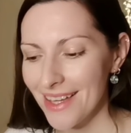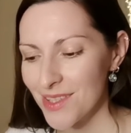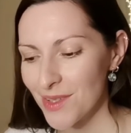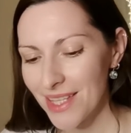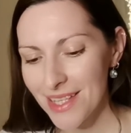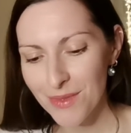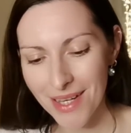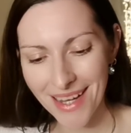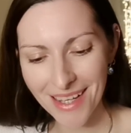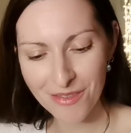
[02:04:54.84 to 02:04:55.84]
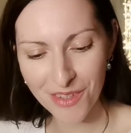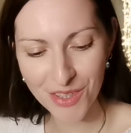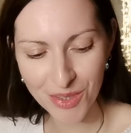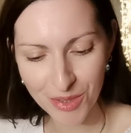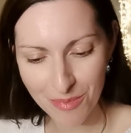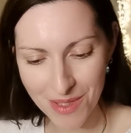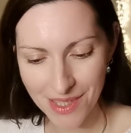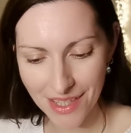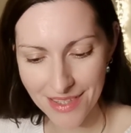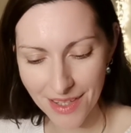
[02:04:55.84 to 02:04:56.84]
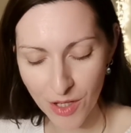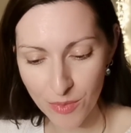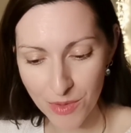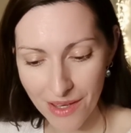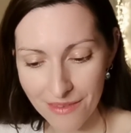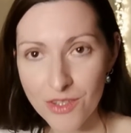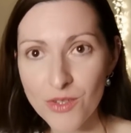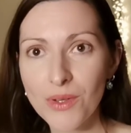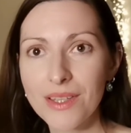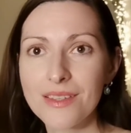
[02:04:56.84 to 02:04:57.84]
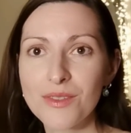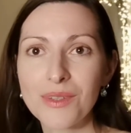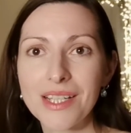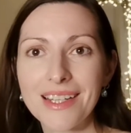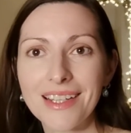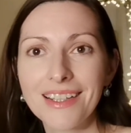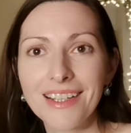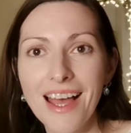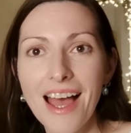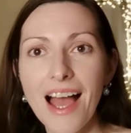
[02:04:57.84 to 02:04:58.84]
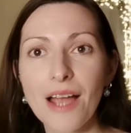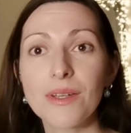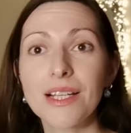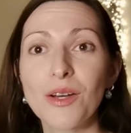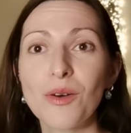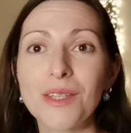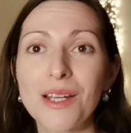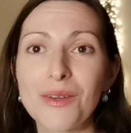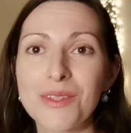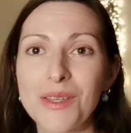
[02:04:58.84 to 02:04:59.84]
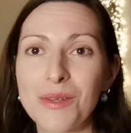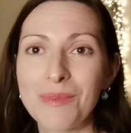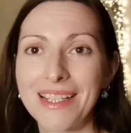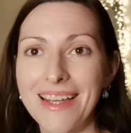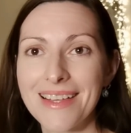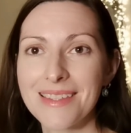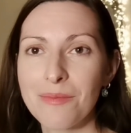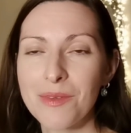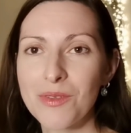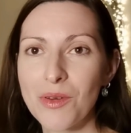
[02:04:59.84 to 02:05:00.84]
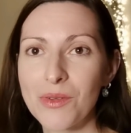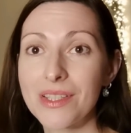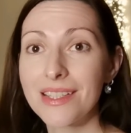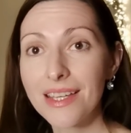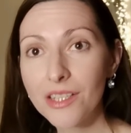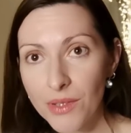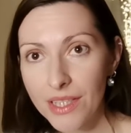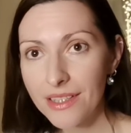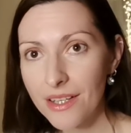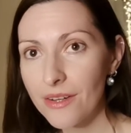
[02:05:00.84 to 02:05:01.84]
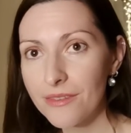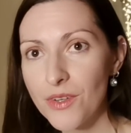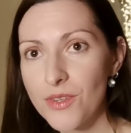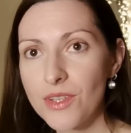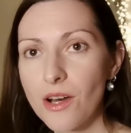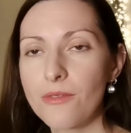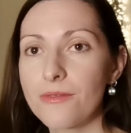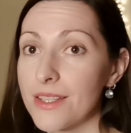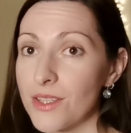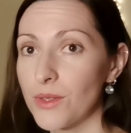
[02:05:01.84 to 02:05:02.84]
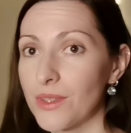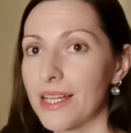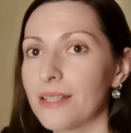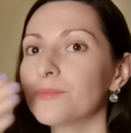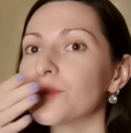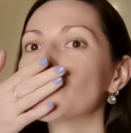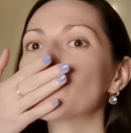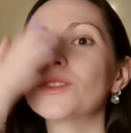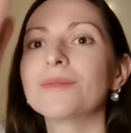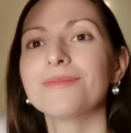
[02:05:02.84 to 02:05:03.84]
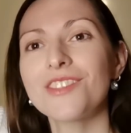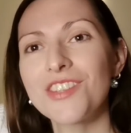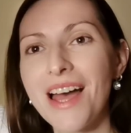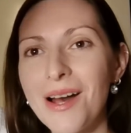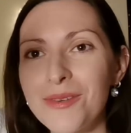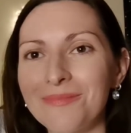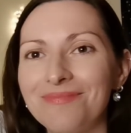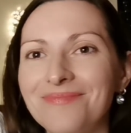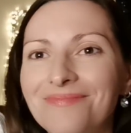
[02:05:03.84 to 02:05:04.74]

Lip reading: So that's what I had for you, group six. I hope you have enjoyed this reading. I really hope that I'll see you in my next episode. Take great care of yourself and see you then. Ciao.